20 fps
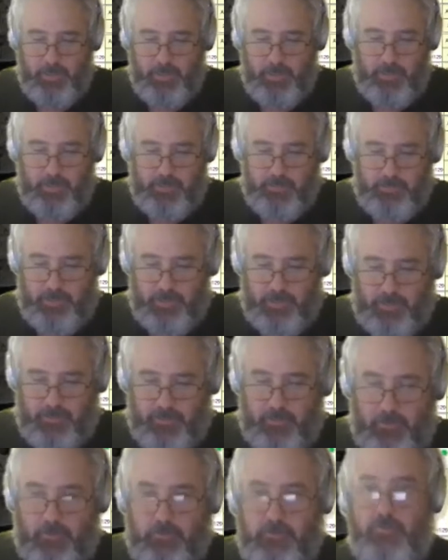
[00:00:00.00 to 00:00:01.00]
So yeah,
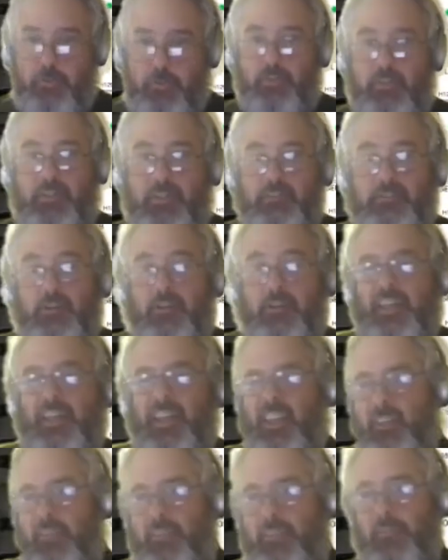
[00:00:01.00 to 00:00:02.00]
there's a few things like that.
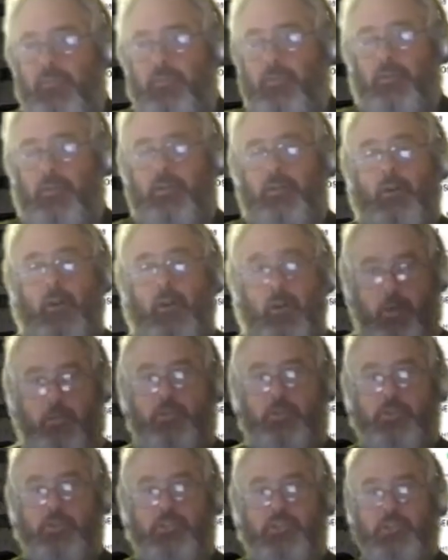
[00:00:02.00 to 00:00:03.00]
If you ever, I
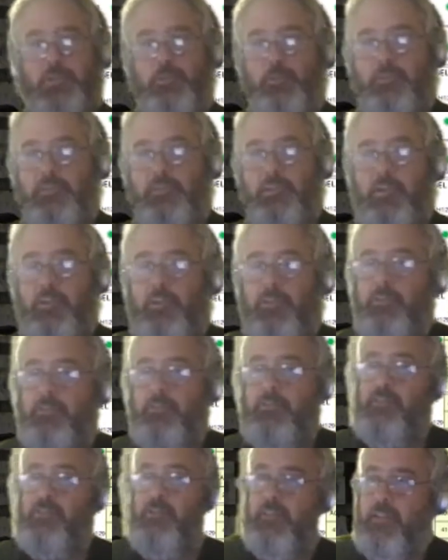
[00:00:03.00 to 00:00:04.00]
usually will tell you
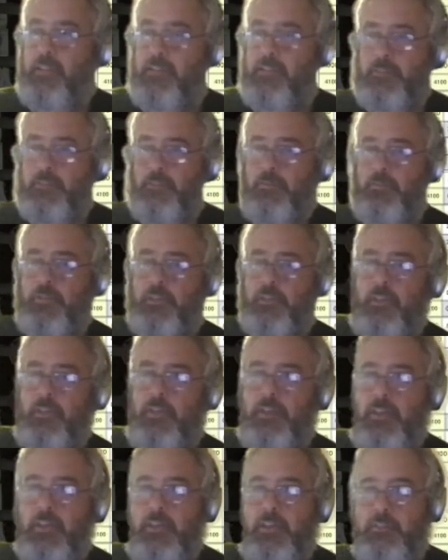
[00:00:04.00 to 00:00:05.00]
during this, or
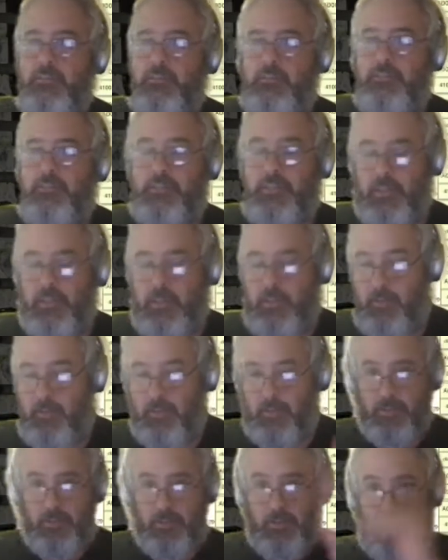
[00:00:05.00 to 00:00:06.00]
you can see
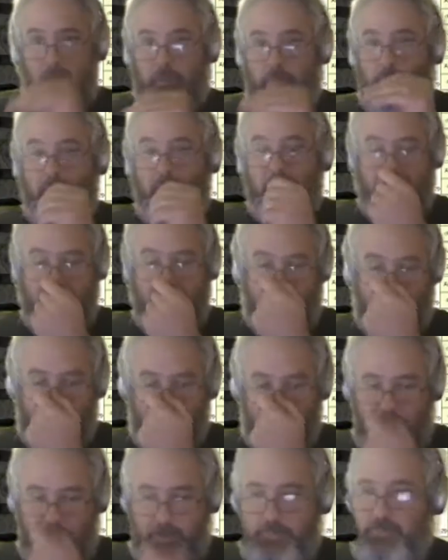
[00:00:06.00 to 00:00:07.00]
a breakdown on
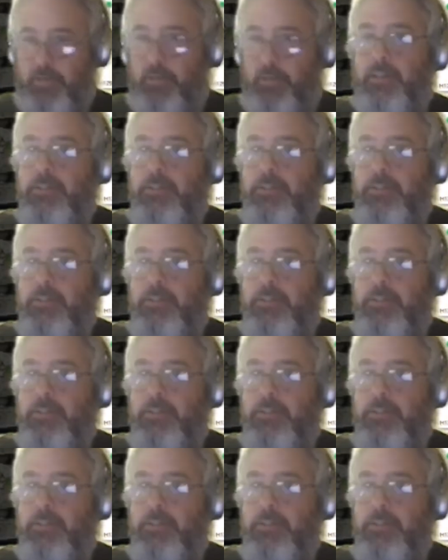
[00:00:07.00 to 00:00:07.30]
the website